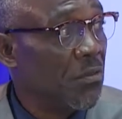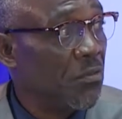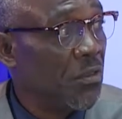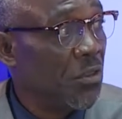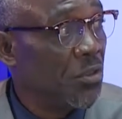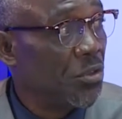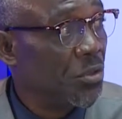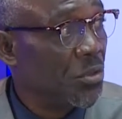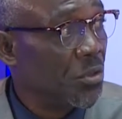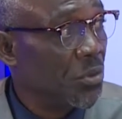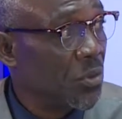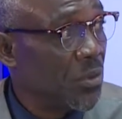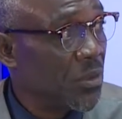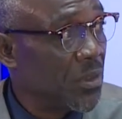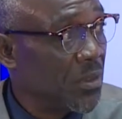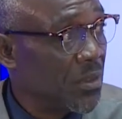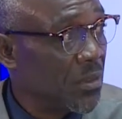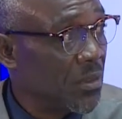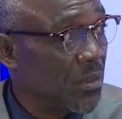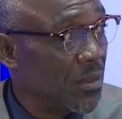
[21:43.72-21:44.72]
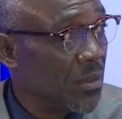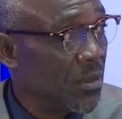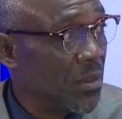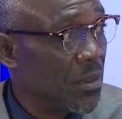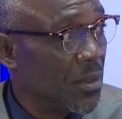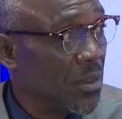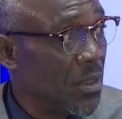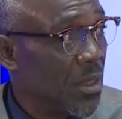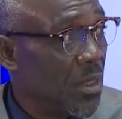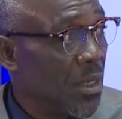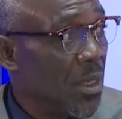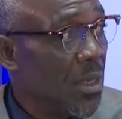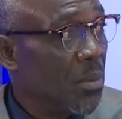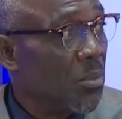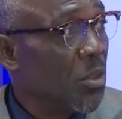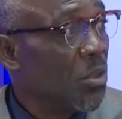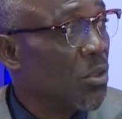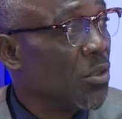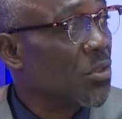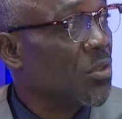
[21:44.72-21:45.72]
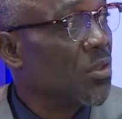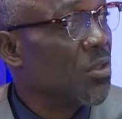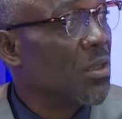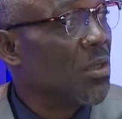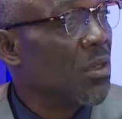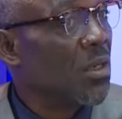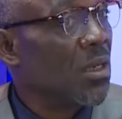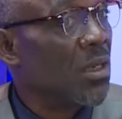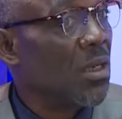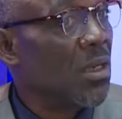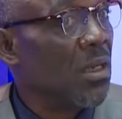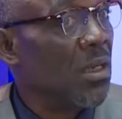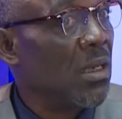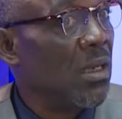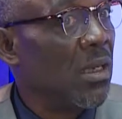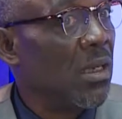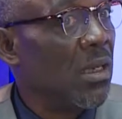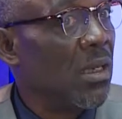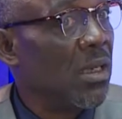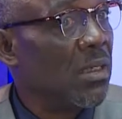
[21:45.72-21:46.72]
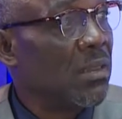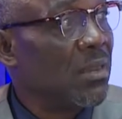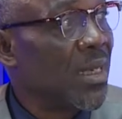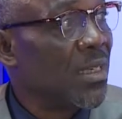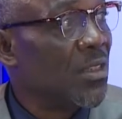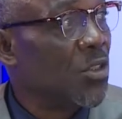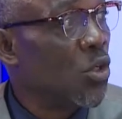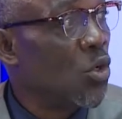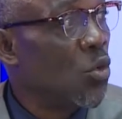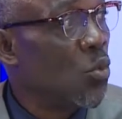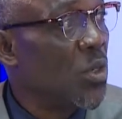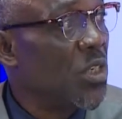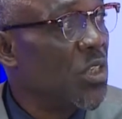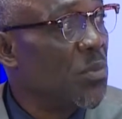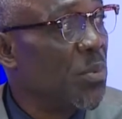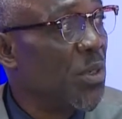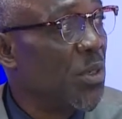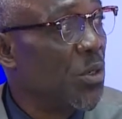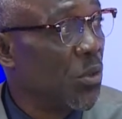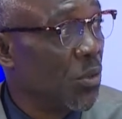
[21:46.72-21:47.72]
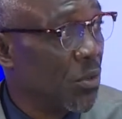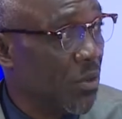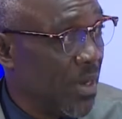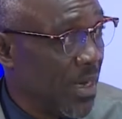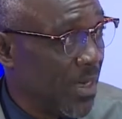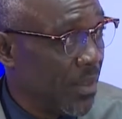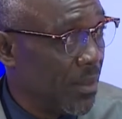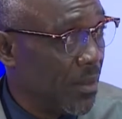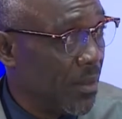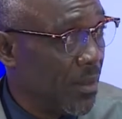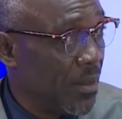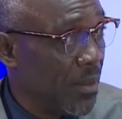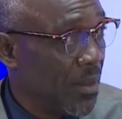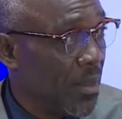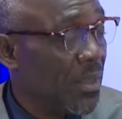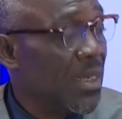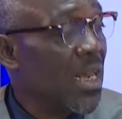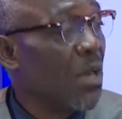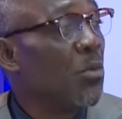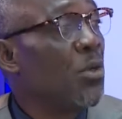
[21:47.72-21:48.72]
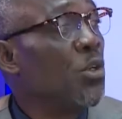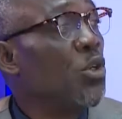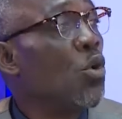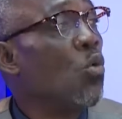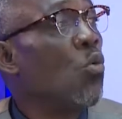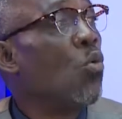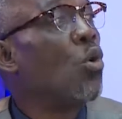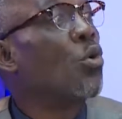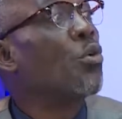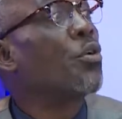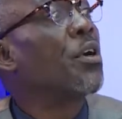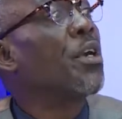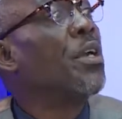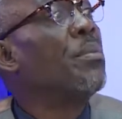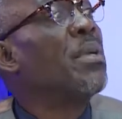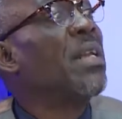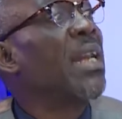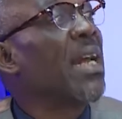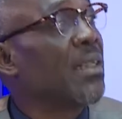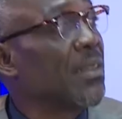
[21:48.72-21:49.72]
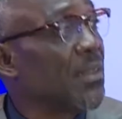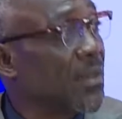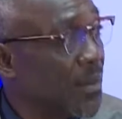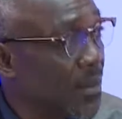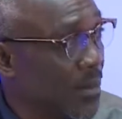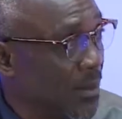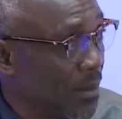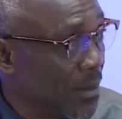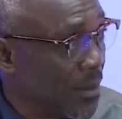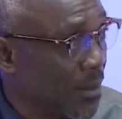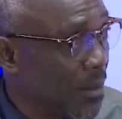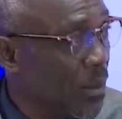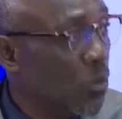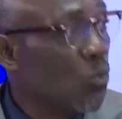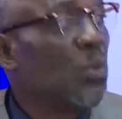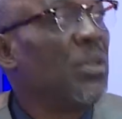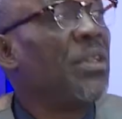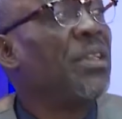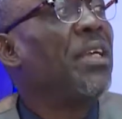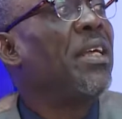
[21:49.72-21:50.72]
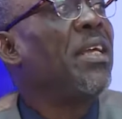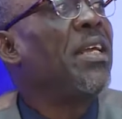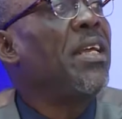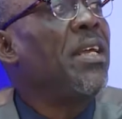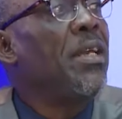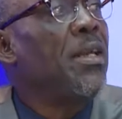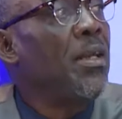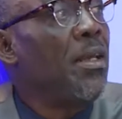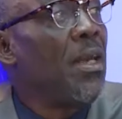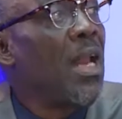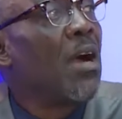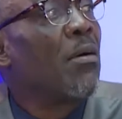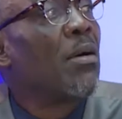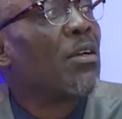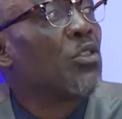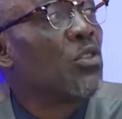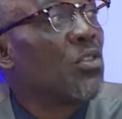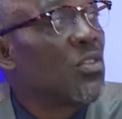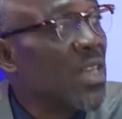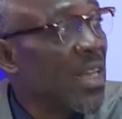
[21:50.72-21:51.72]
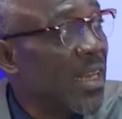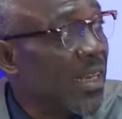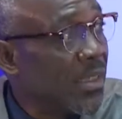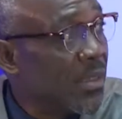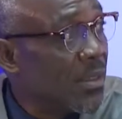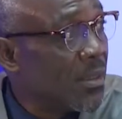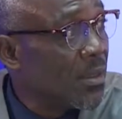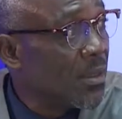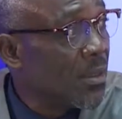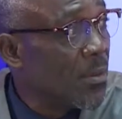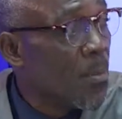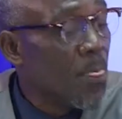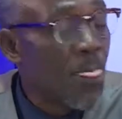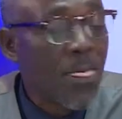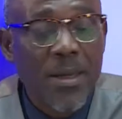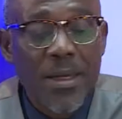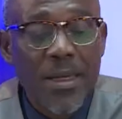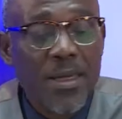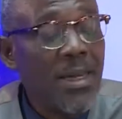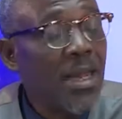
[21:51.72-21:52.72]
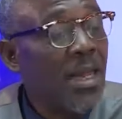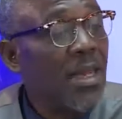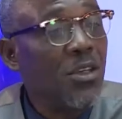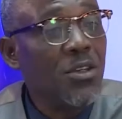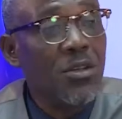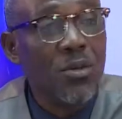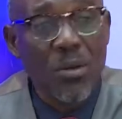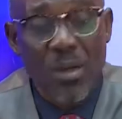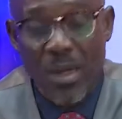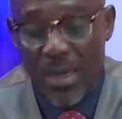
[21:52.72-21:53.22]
eviction notice, because it has always been on ground that we don't want criminals within our society. Either you